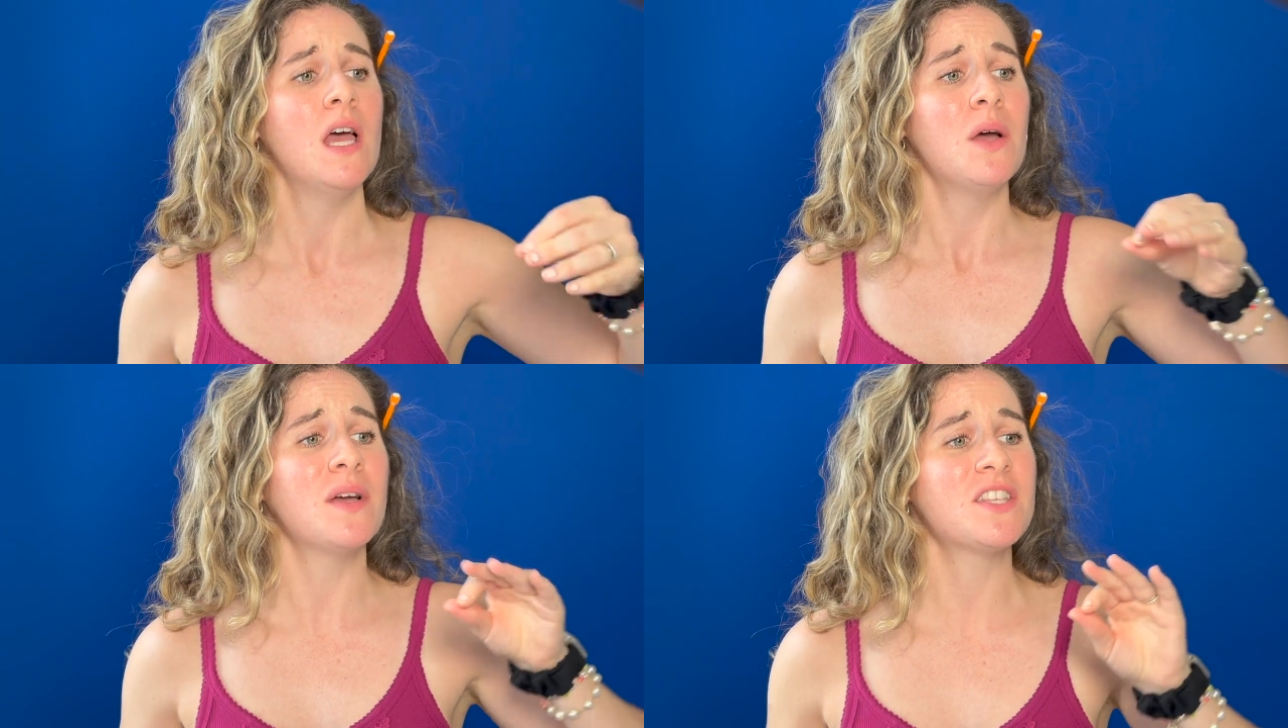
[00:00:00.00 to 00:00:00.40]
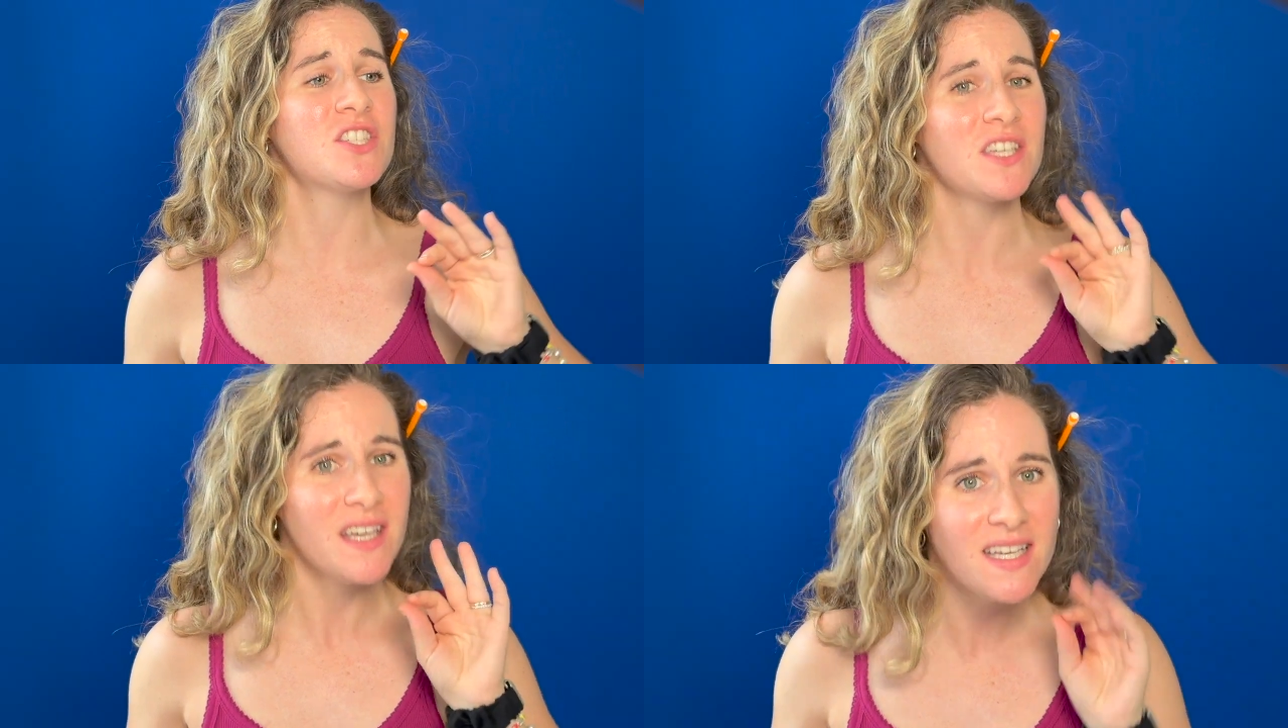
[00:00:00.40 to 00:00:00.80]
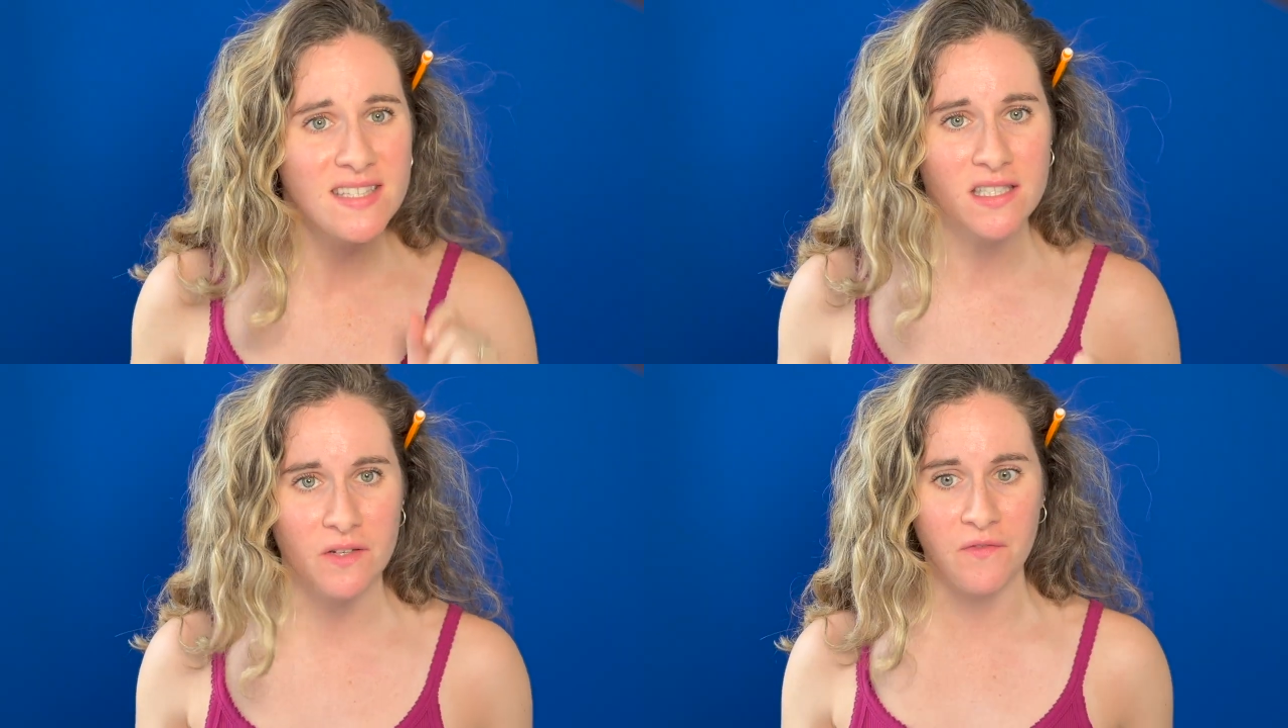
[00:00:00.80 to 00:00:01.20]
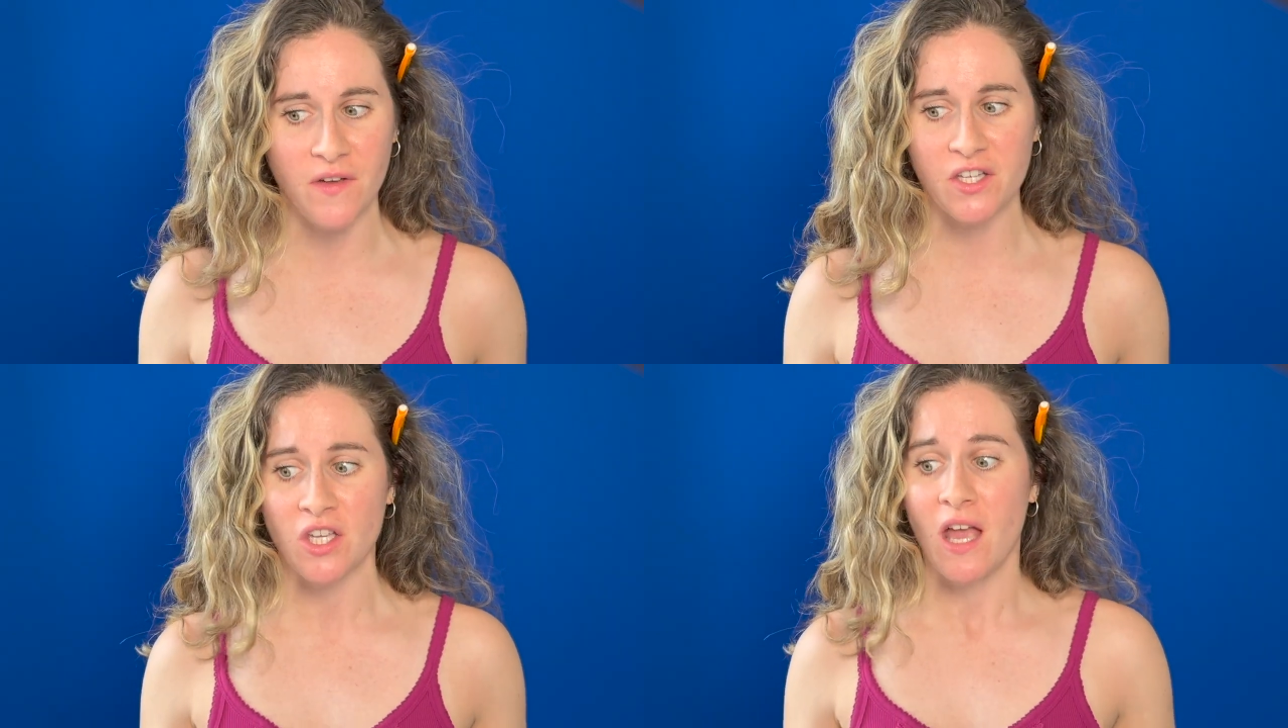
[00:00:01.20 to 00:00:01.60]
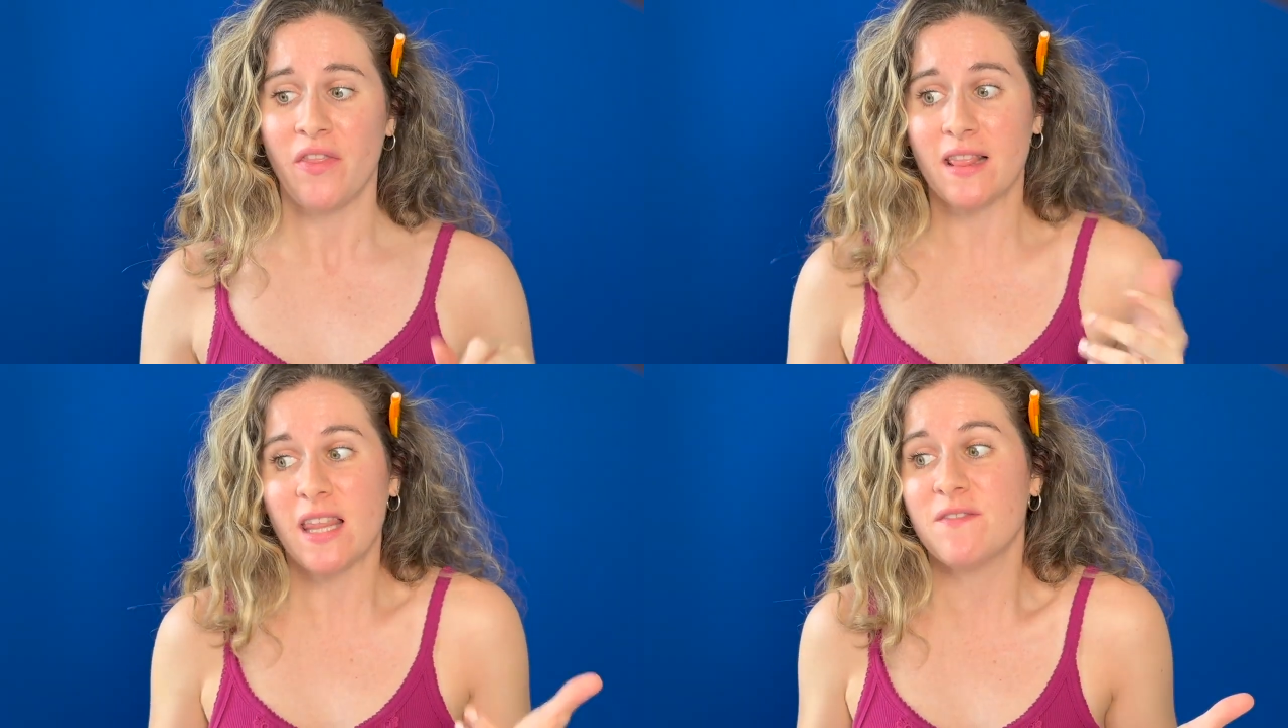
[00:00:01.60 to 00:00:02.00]
which isn't a fish
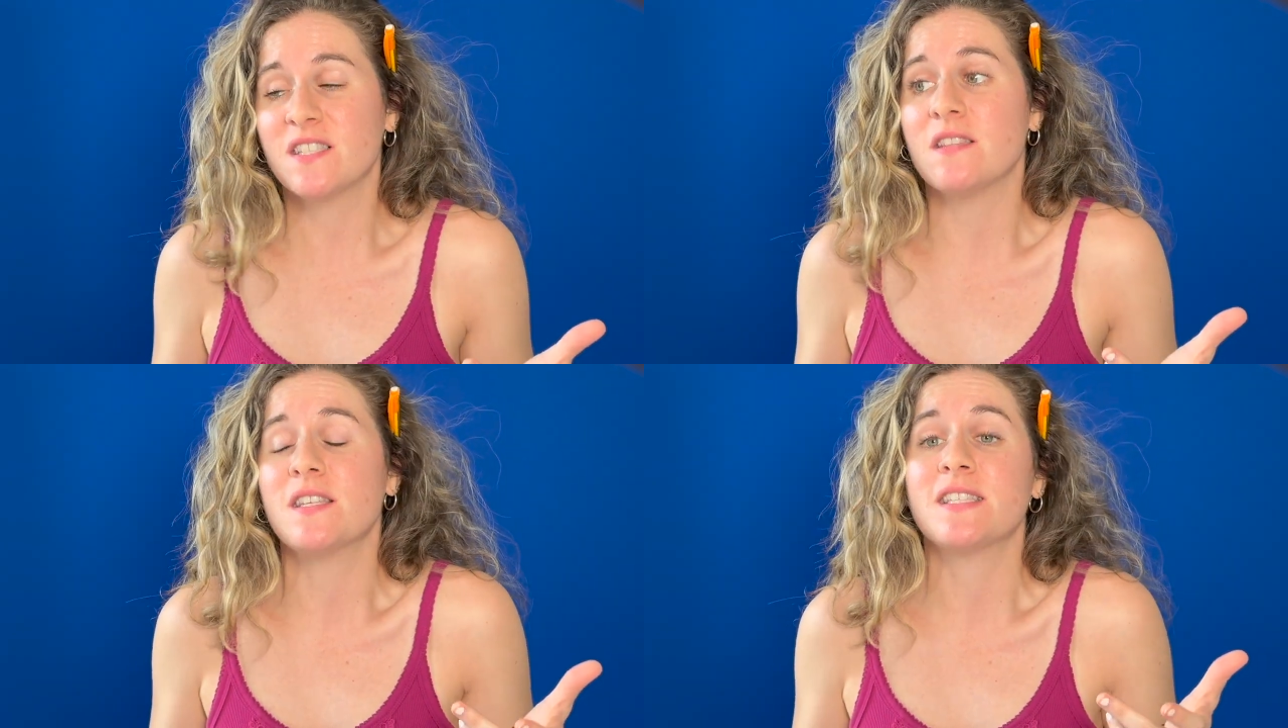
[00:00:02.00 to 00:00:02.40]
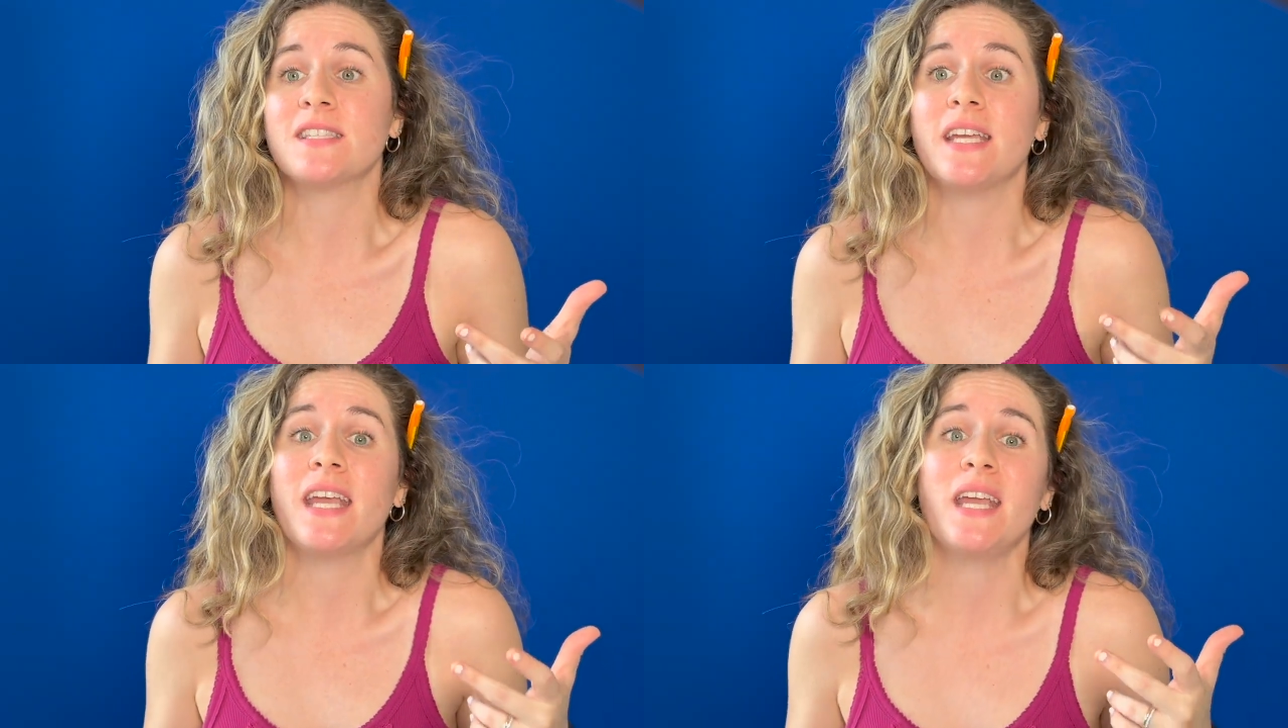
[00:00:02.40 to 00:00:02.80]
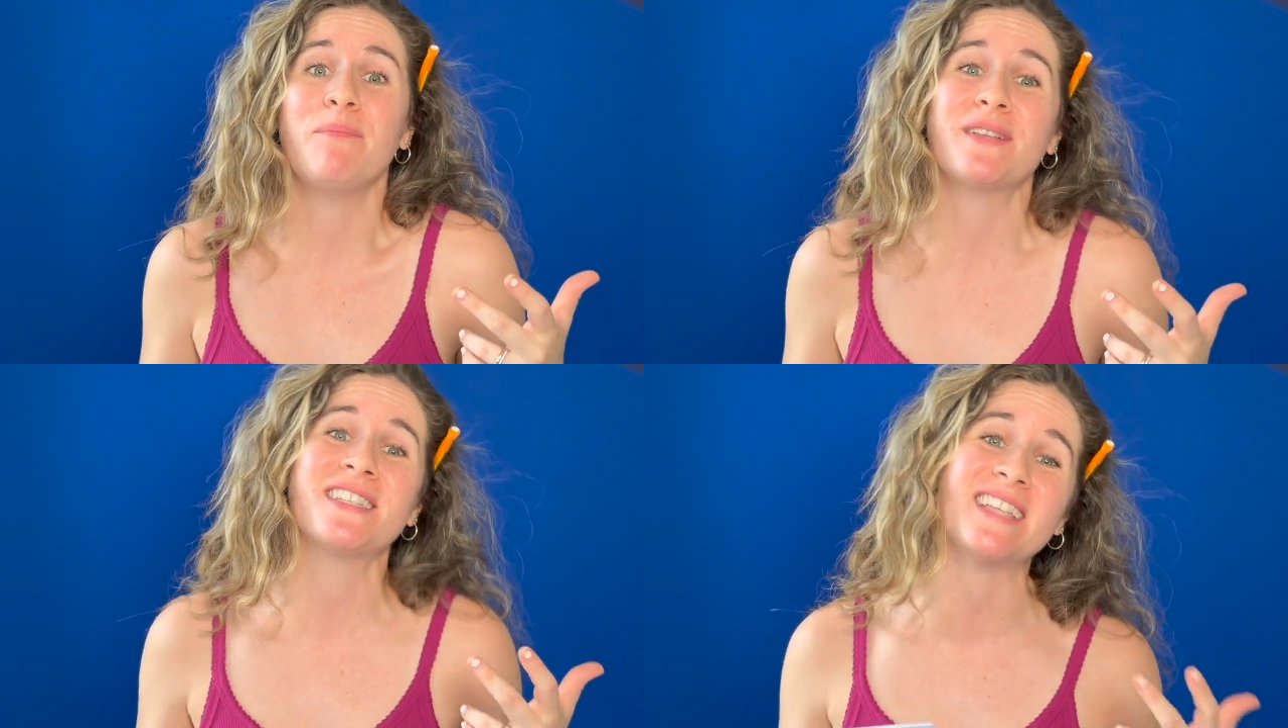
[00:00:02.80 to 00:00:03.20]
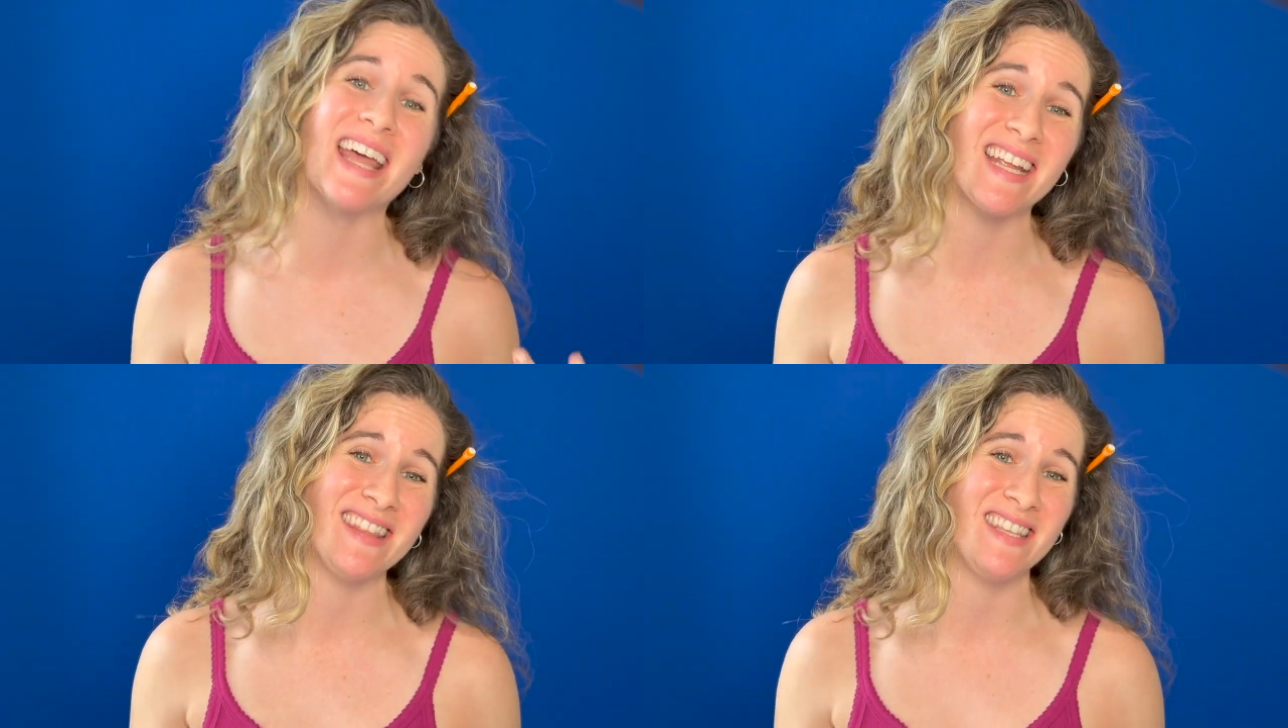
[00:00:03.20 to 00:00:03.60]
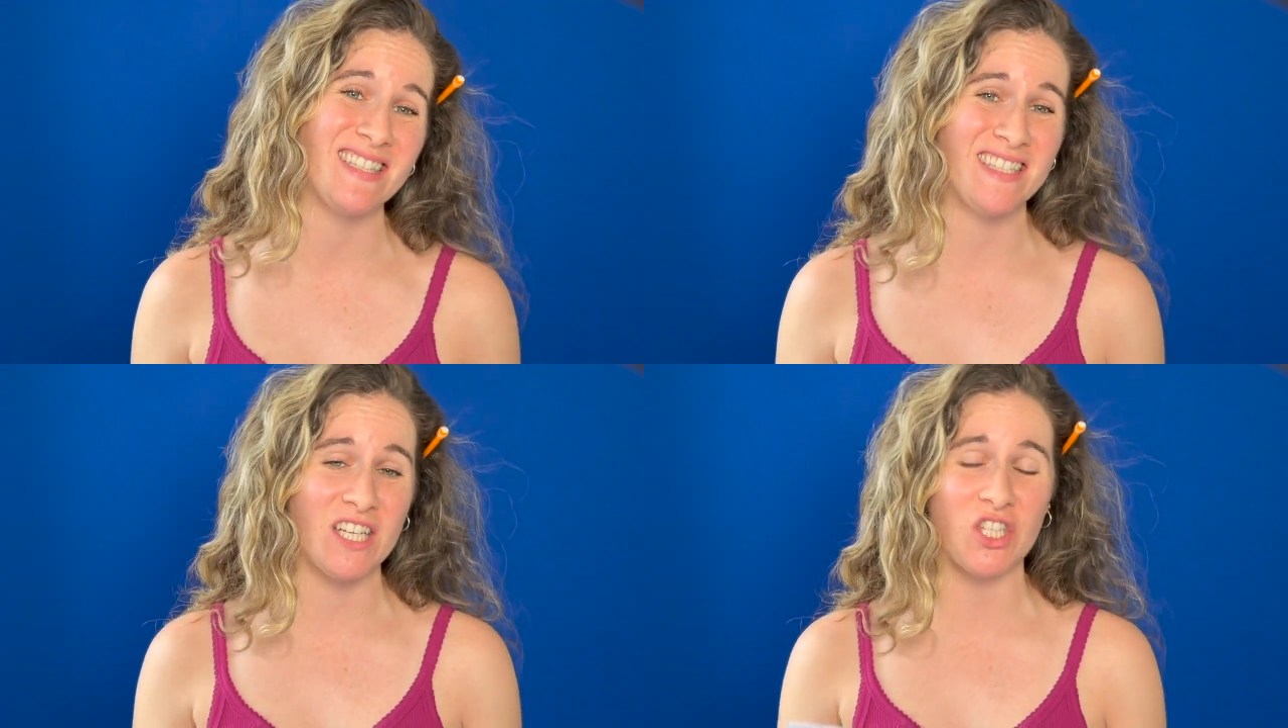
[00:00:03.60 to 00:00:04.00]
that lives in the sea, but set in this
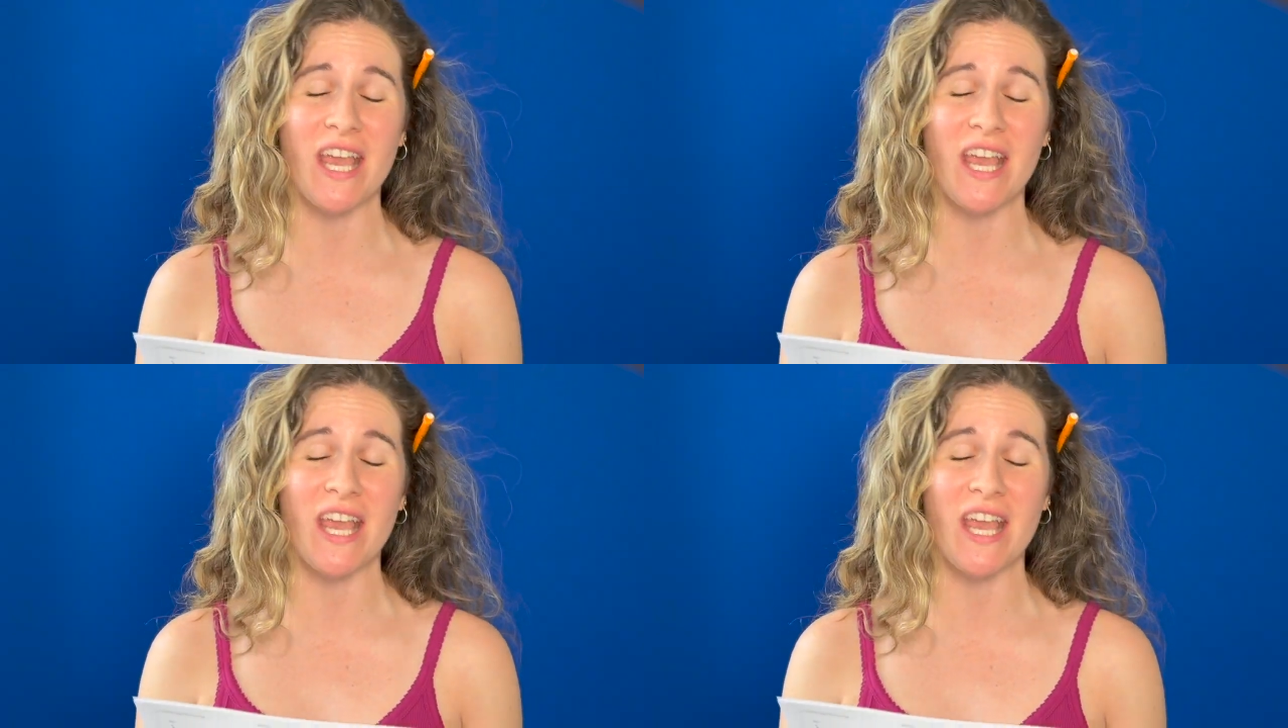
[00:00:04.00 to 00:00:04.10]
dish,